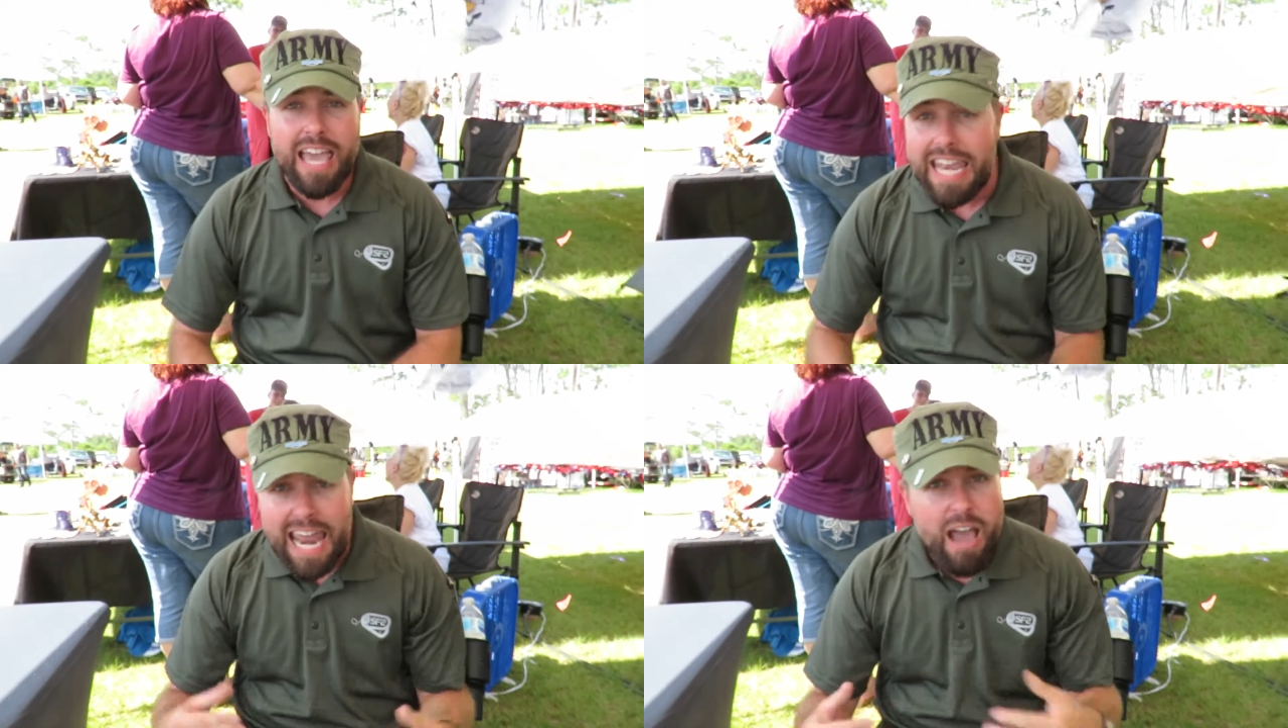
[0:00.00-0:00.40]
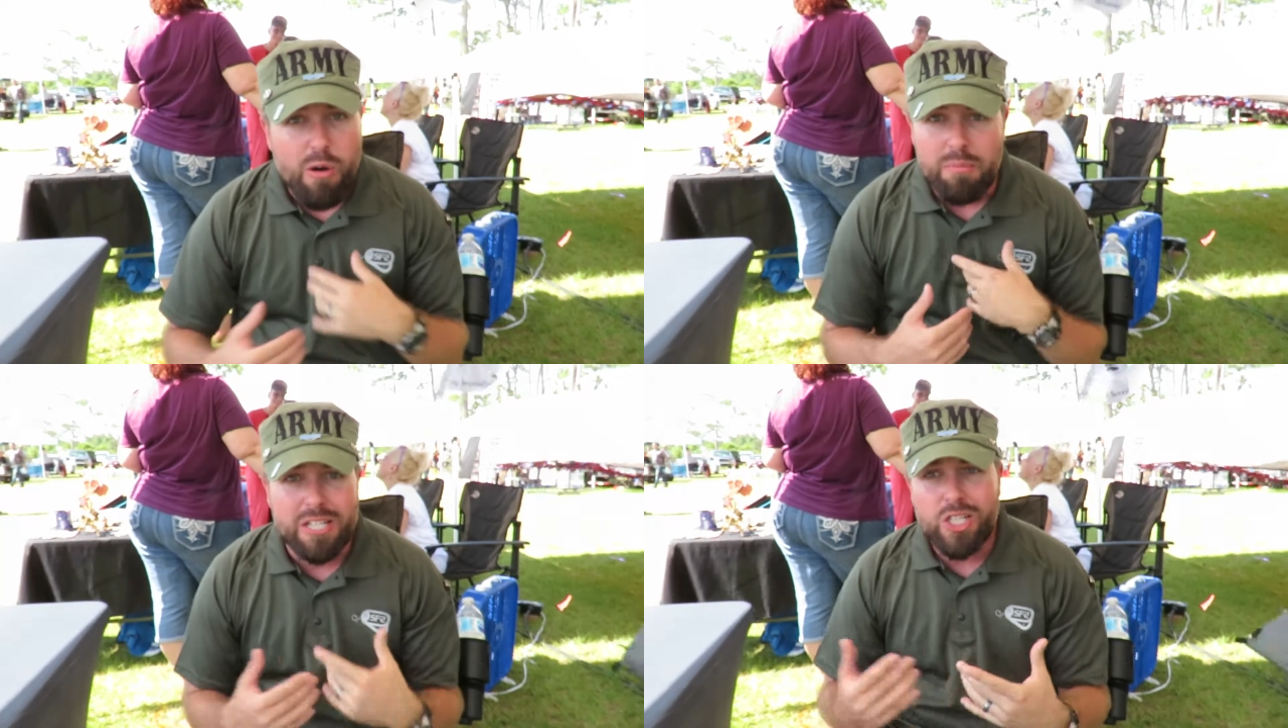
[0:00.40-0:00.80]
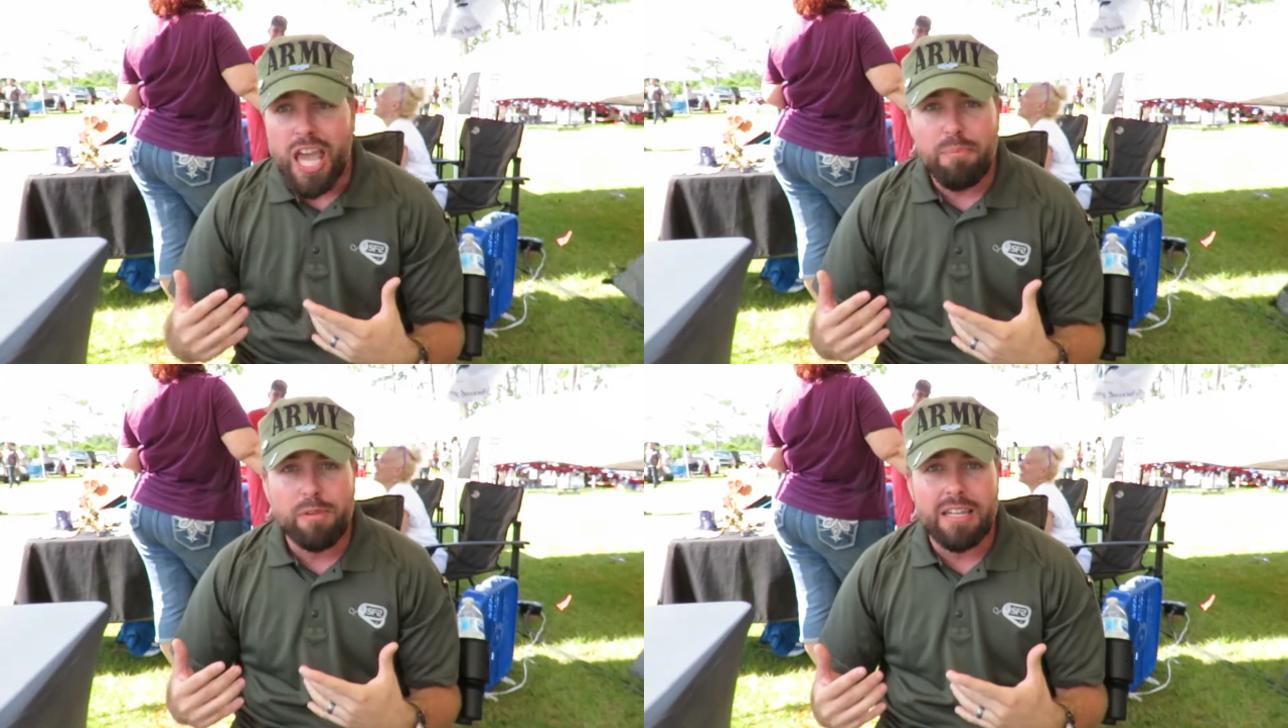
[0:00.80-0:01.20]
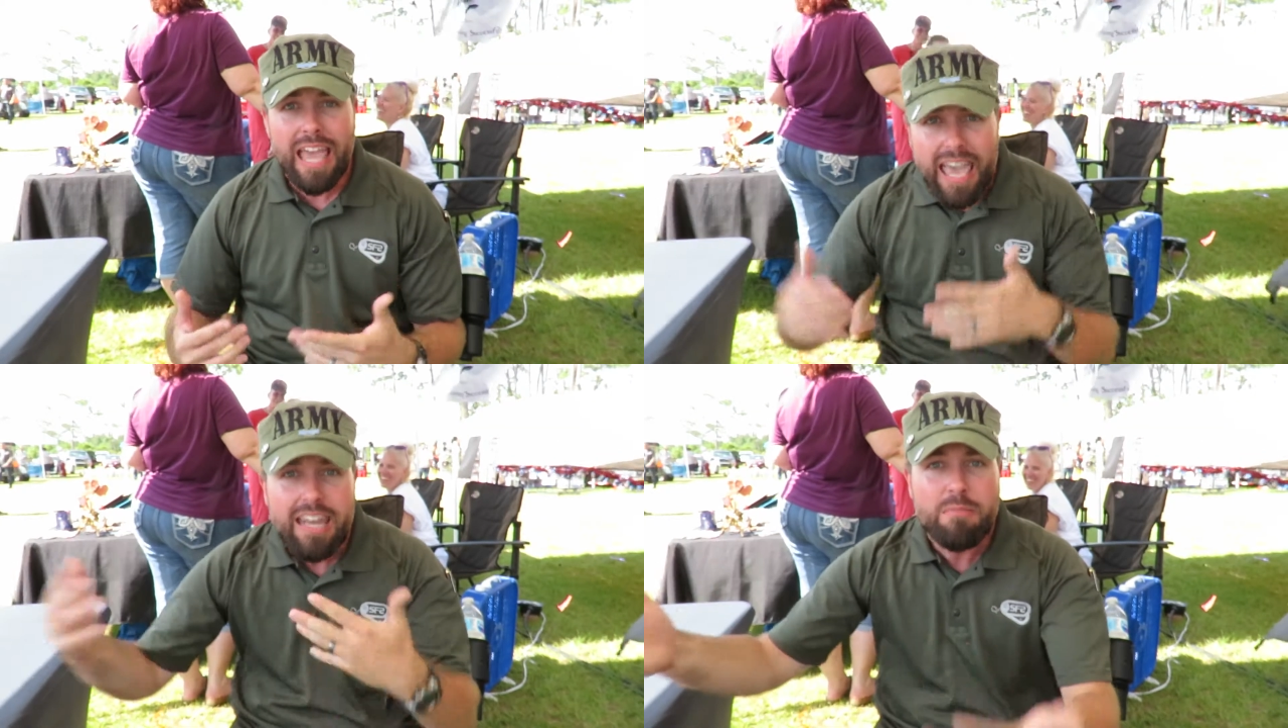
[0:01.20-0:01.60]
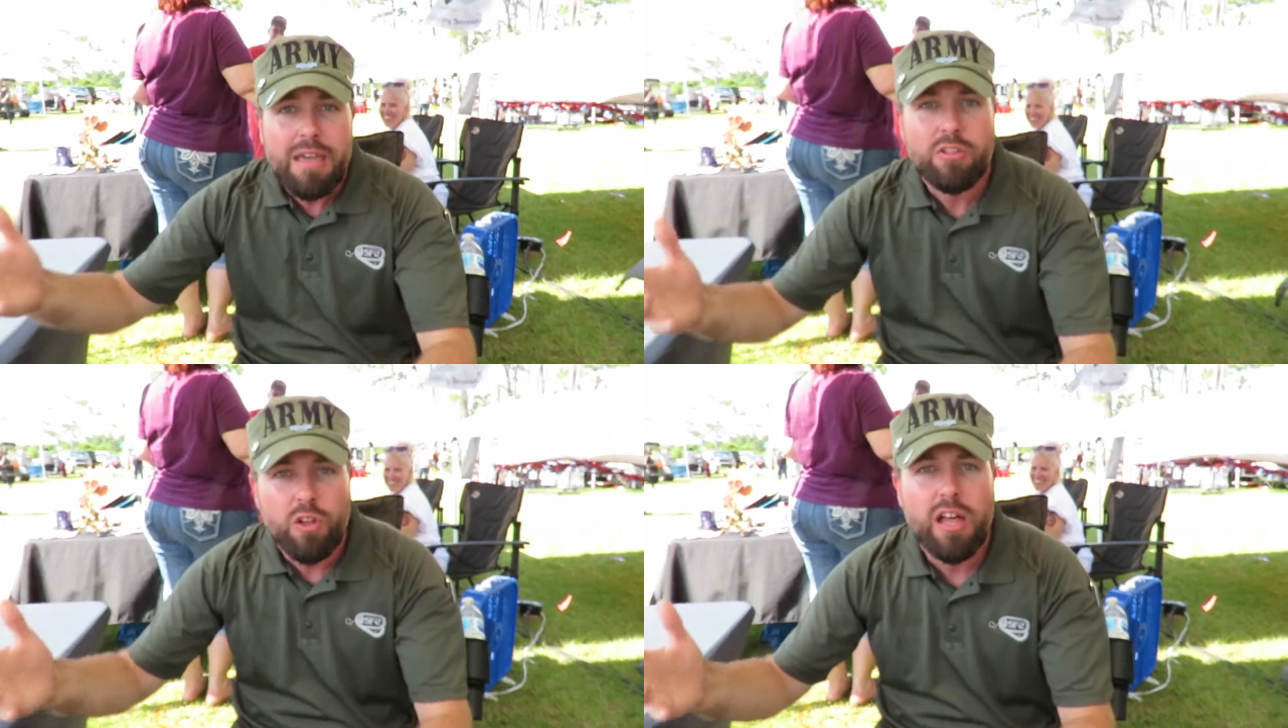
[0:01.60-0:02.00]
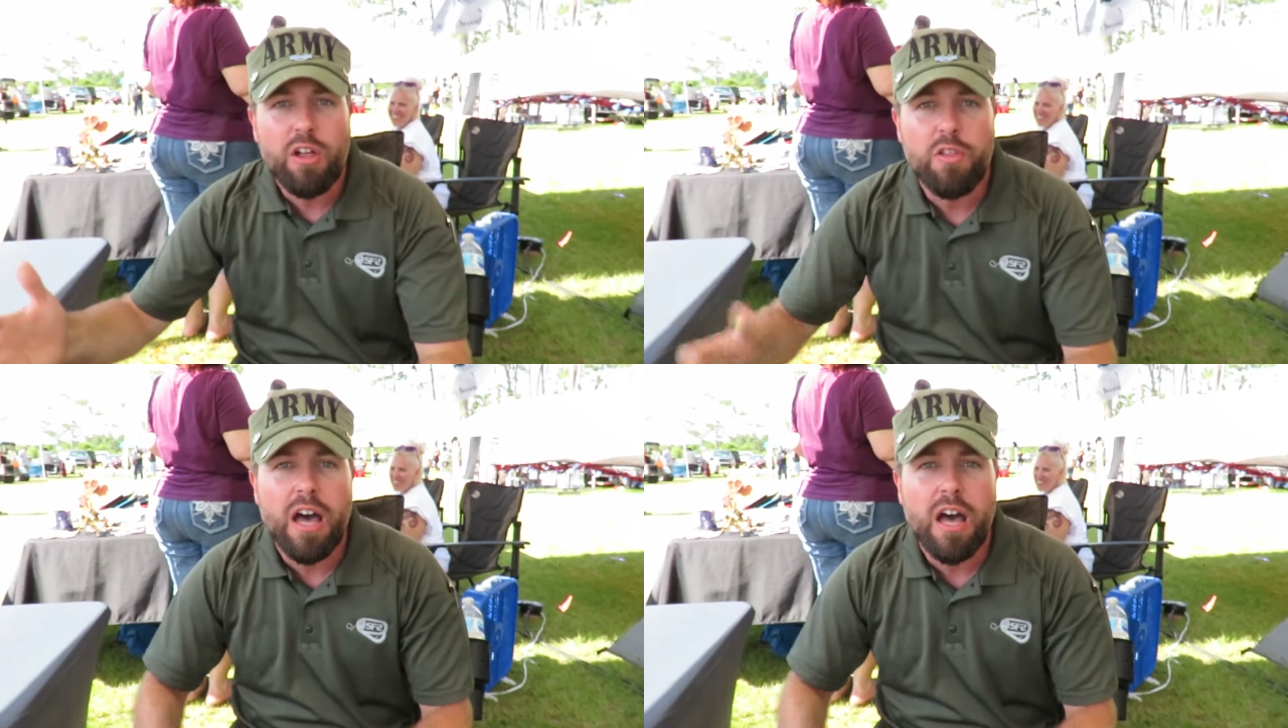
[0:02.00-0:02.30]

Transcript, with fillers: And now I'm a chaplain at a mental health